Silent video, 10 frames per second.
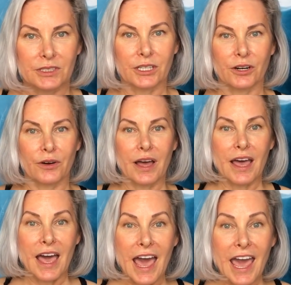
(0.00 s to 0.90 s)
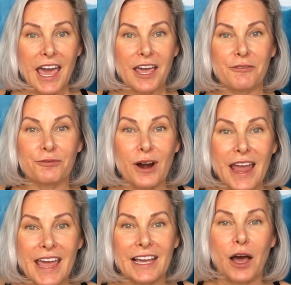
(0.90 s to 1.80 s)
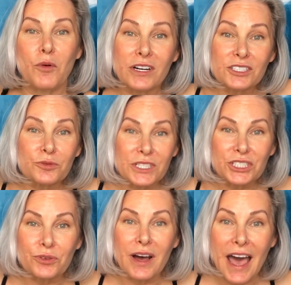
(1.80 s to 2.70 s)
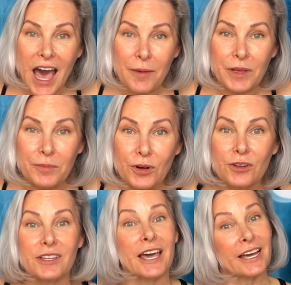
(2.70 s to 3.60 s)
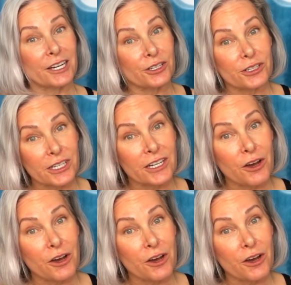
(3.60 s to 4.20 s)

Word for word: you know, hey, Frank, I wanted to wish you a happy birthday. I hear you're gonna